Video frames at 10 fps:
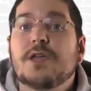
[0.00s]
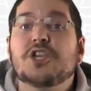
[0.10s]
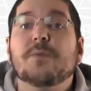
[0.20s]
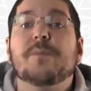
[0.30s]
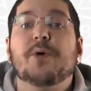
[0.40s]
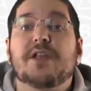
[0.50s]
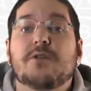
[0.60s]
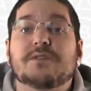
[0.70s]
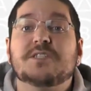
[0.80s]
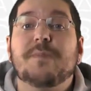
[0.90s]
you'll be put
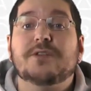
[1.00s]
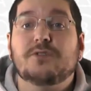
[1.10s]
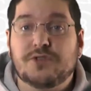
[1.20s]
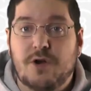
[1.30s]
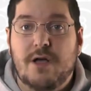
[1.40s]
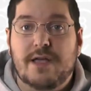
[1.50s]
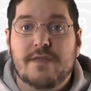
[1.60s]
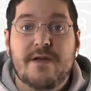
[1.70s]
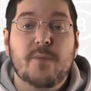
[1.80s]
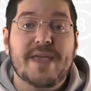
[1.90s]
into a special drawing
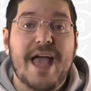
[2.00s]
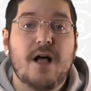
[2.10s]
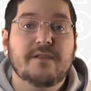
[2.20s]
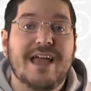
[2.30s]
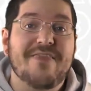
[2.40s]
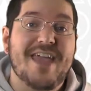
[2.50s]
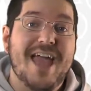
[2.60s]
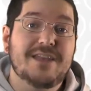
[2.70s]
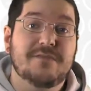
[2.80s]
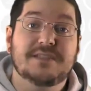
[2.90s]
that will be held at the
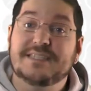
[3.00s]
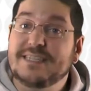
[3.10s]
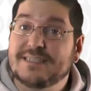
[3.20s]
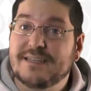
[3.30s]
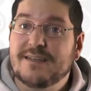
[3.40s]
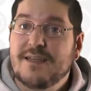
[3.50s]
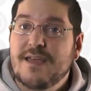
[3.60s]
end of the season.